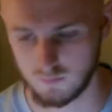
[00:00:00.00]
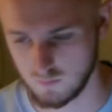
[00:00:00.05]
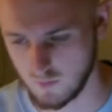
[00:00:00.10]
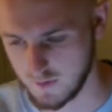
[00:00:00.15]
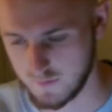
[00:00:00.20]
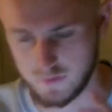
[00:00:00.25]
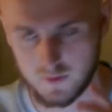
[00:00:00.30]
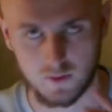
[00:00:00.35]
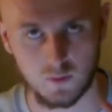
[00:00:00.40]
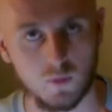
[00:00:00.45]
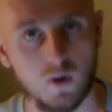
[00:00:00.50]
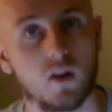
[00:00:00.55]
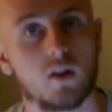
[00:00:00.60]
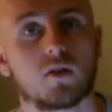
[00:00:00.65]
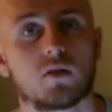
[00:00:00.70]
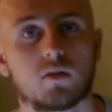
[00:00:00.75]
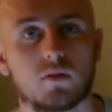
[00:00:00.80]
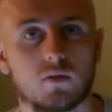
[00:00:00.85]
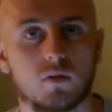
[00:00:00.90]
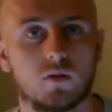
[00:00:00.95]
everything works,
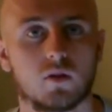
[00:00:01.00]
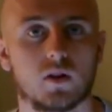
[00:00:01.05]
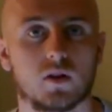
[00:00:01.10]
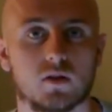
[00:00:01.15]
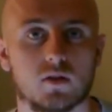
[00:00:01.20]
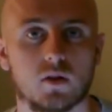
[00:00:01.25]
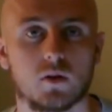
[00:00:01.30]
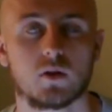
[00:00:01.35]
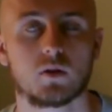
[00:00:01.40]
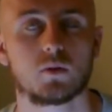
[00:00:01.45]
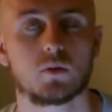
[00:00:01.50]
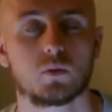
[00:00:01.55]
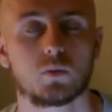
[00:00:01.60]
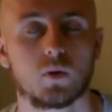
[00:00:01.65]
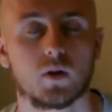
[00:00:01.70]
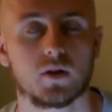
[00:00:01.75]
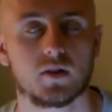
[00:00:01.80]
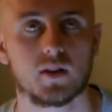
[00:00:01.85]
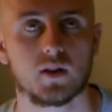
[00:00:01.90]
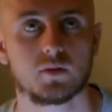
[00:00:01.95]
so it all
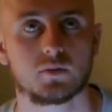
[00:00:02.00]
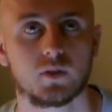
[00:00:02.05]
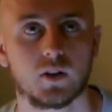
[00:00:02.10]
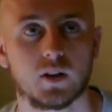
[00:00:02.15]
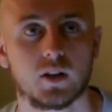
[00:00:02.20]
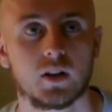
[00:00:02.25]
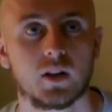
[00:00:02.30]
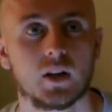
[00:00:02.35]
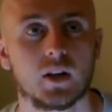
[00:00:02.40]
works out fine.